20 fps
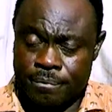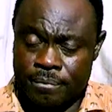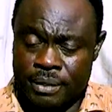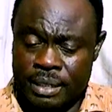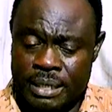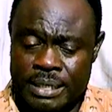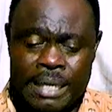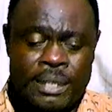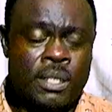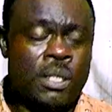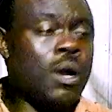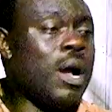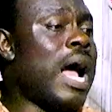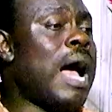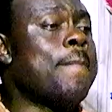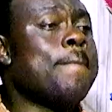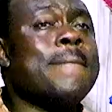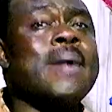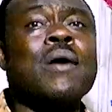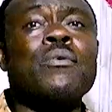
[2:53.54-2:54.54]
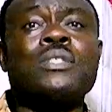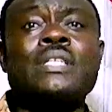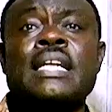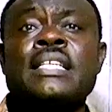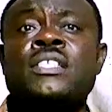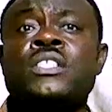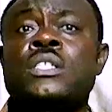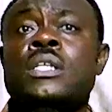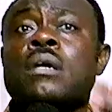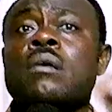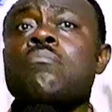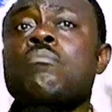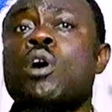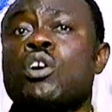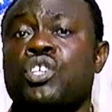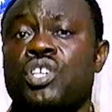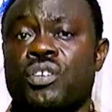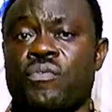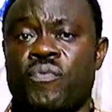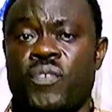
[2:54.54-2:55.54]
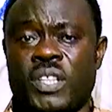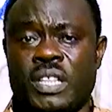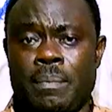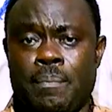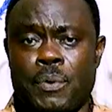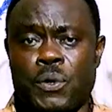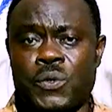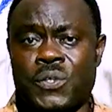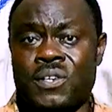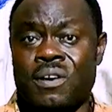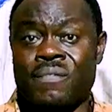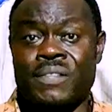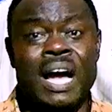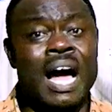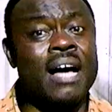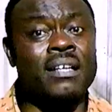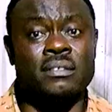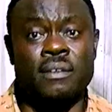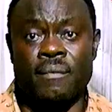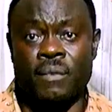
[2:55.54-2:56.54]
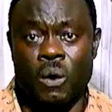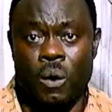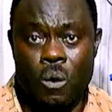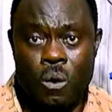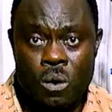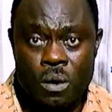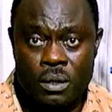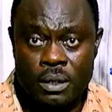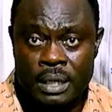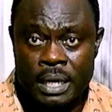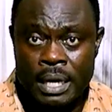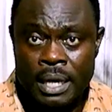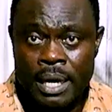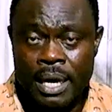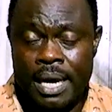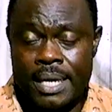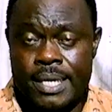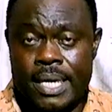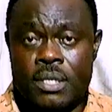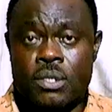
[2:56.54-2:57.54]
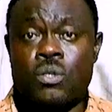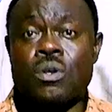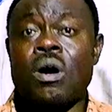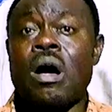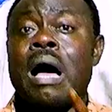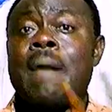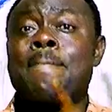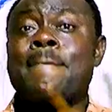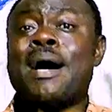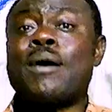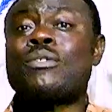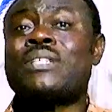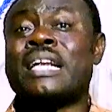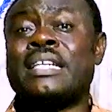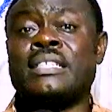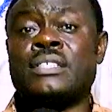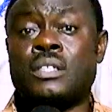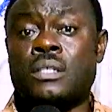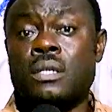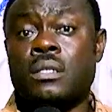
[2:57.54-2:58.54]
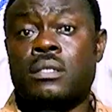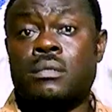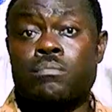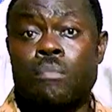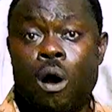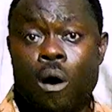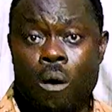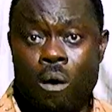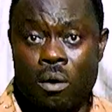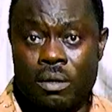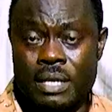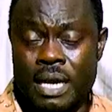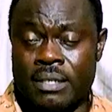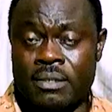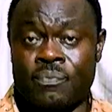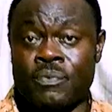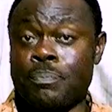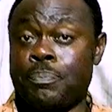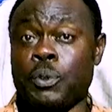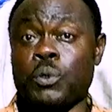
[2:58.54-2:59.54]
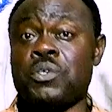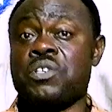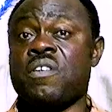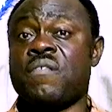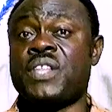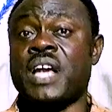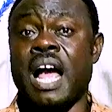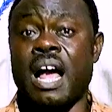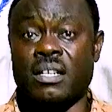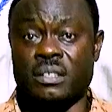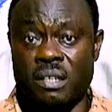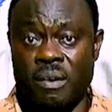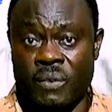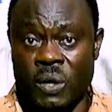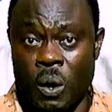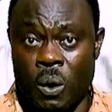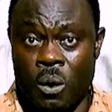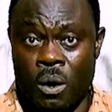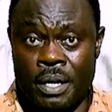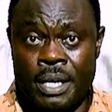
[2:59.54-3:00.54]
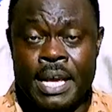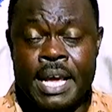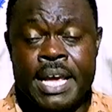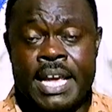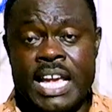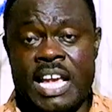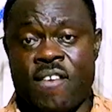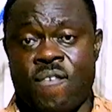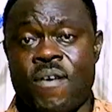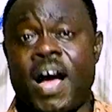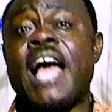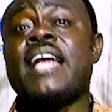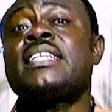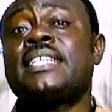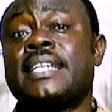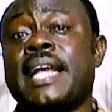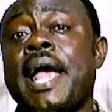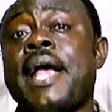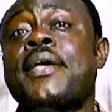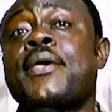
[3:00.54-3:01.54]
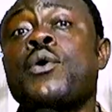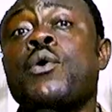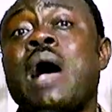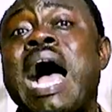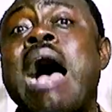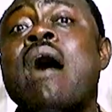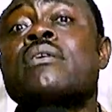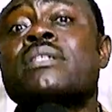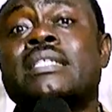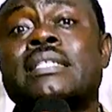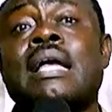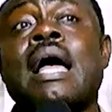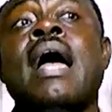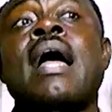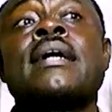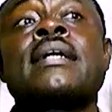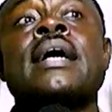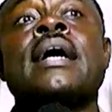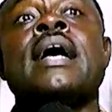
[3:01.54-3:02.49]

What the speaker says: there's no amount that is too much for the building of the house of God. And there's no amount that is too small that is the building of the house of God. If I take you outside